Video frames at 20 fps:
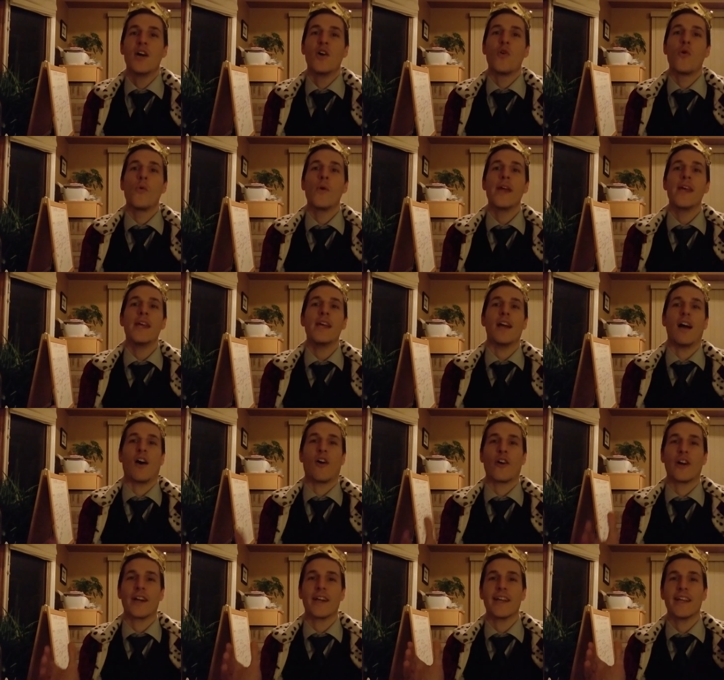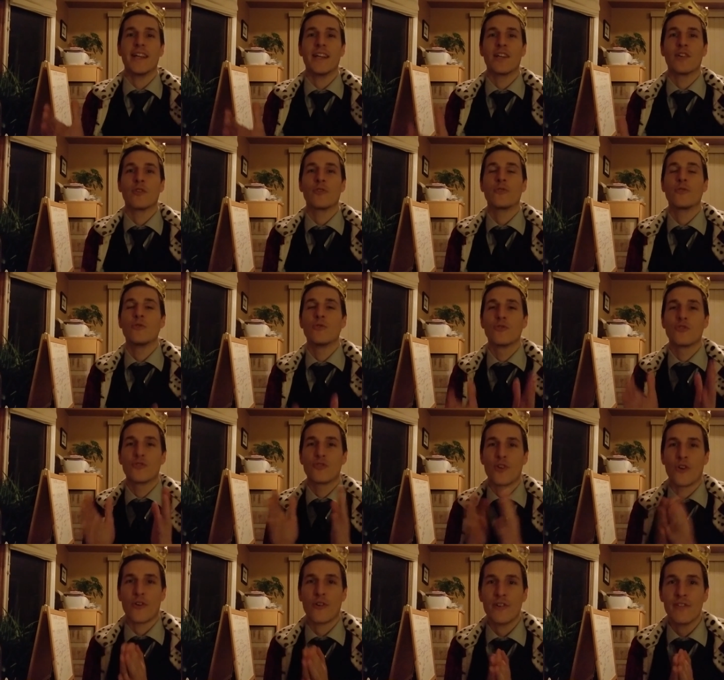we are here to
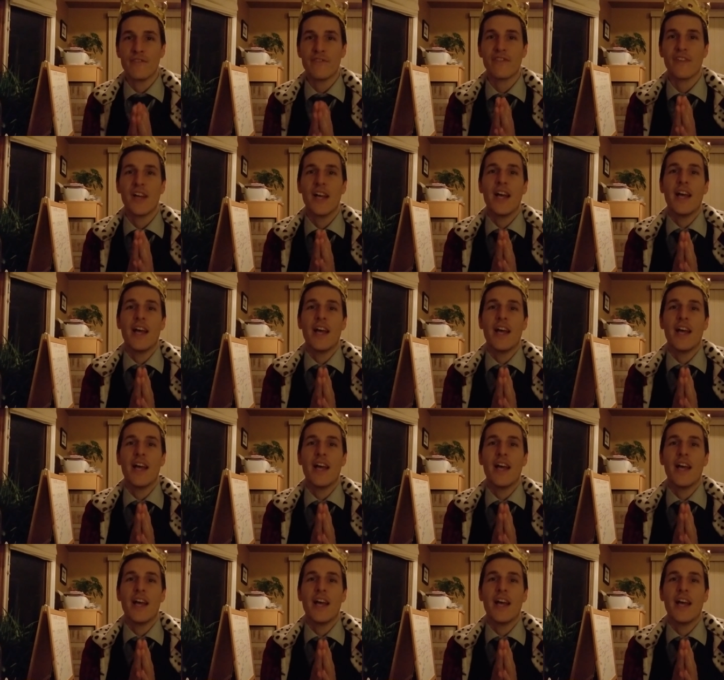serve